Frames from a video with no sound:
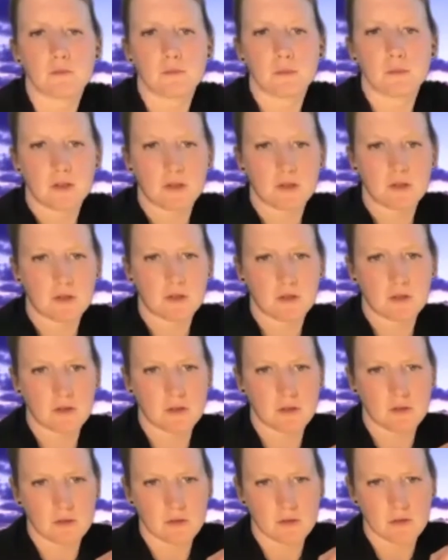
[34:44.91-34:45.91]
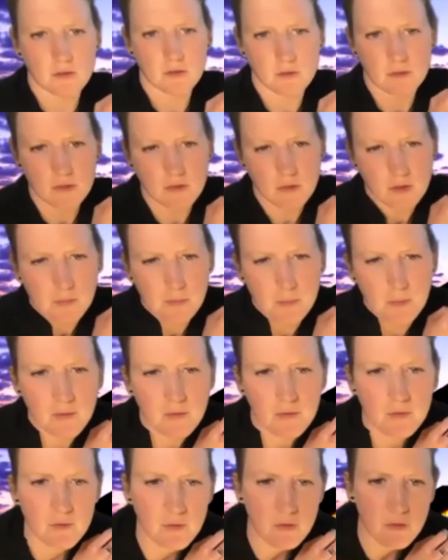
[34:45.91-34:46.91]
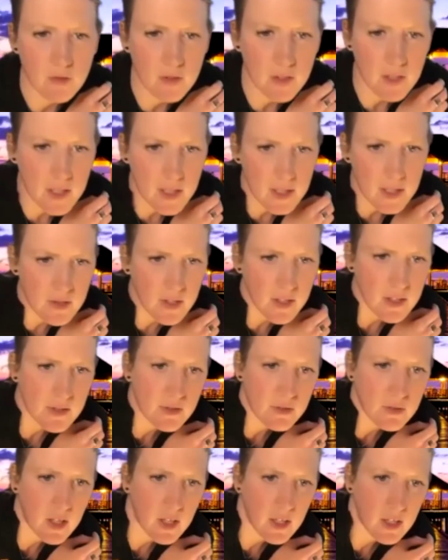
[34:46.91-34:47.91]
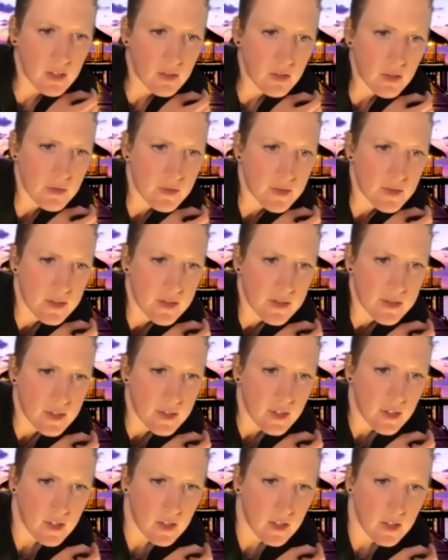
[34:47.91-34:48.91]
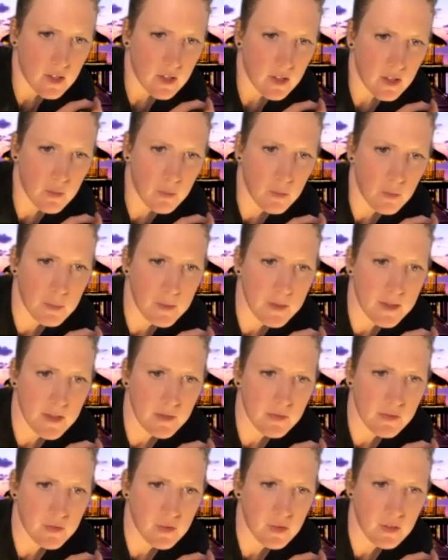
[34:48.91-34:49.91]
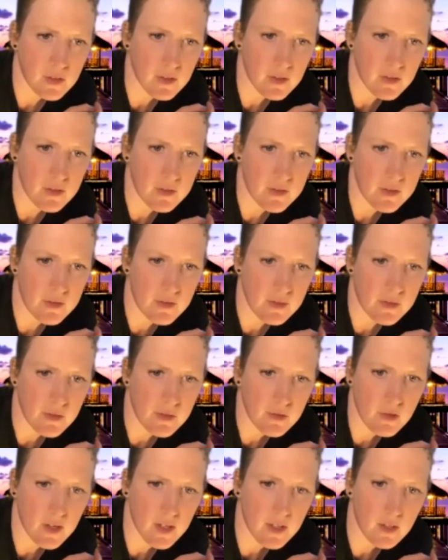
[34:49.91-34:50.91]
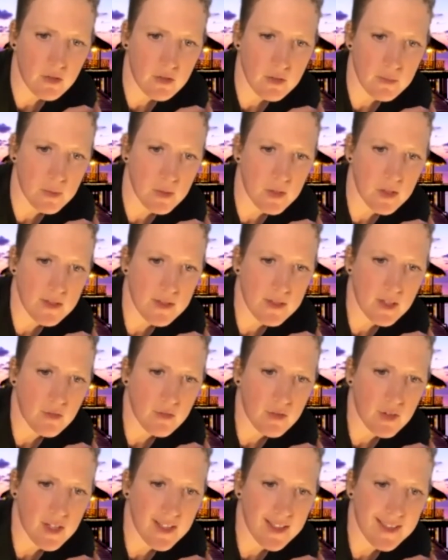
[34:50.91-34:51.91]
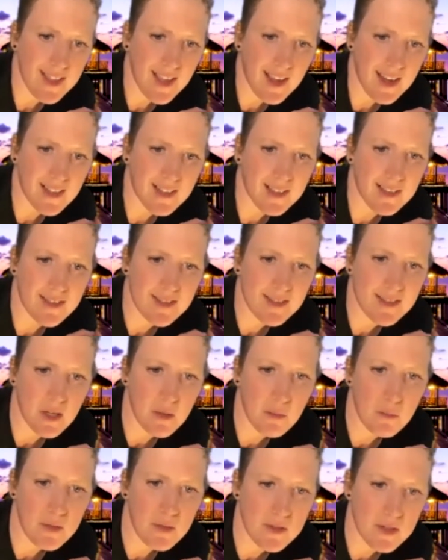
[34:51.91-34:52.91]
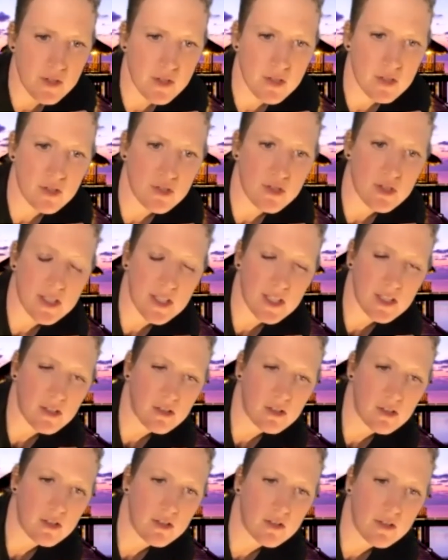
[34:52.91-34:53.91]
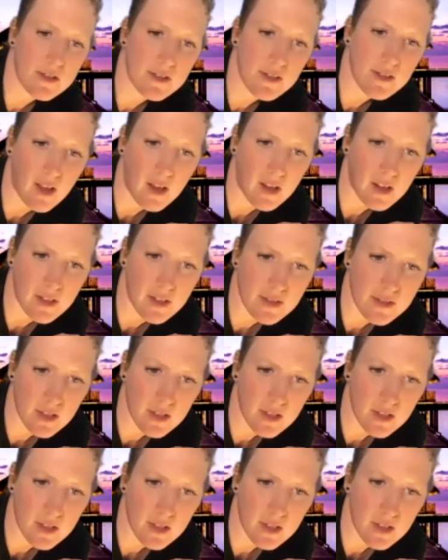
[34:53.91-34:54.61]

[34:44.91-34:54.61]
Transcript: But just be really gentle here. Notice it will be different. So try not to put yourself in exactly the same position as you did on the other side.